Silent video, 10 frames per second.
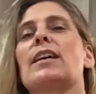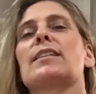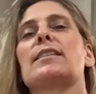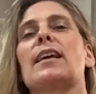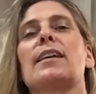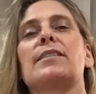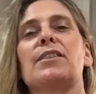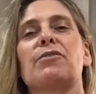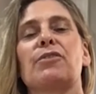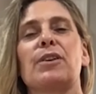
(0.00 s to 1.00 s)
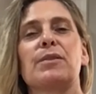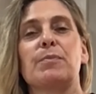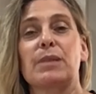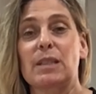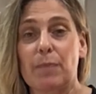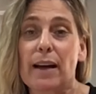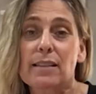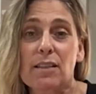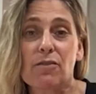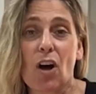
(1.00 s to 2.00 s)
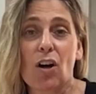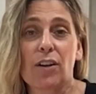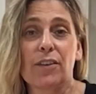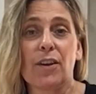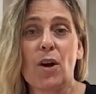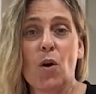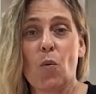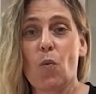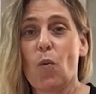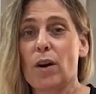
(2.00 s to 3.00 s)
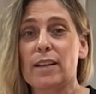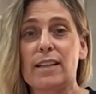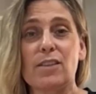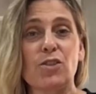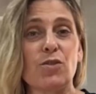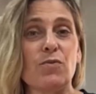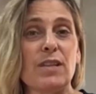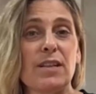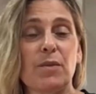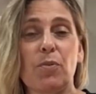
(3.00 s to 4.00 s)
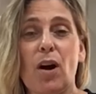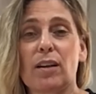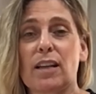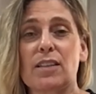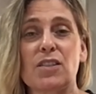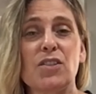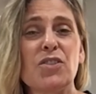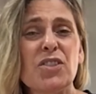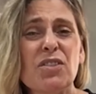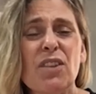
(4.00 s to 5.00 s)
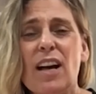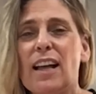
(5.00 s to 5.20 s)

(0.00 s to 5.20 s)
it's a different perspective on what it is you need the products to do.